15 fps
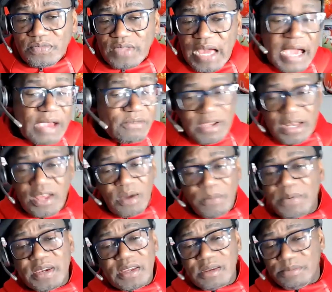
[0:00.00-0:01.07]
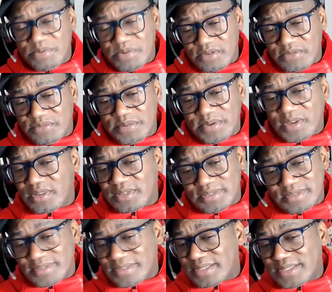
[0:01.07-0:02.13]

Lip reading: I really hope he could improve because